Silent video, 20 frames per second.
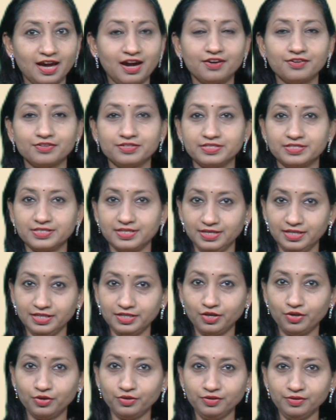are
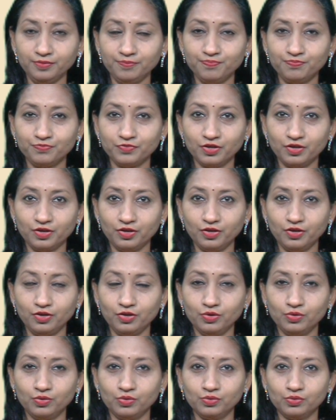silicon,
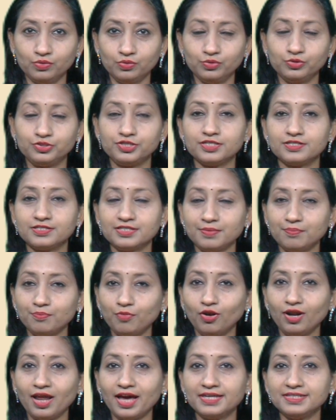which is
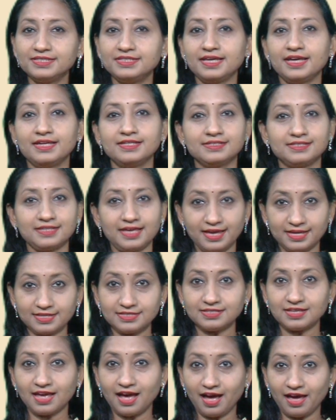symbolized as
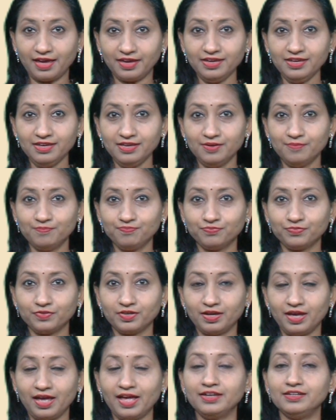Si,
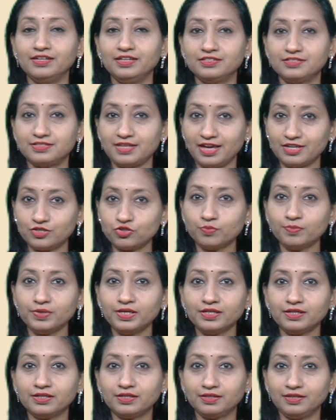and its
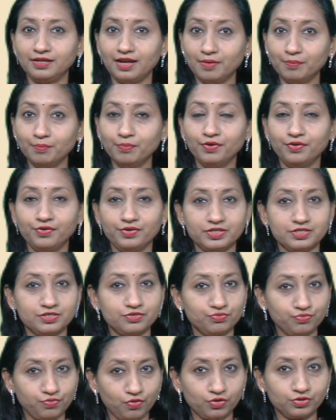atomic number is
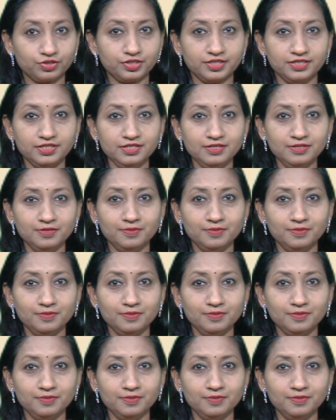14,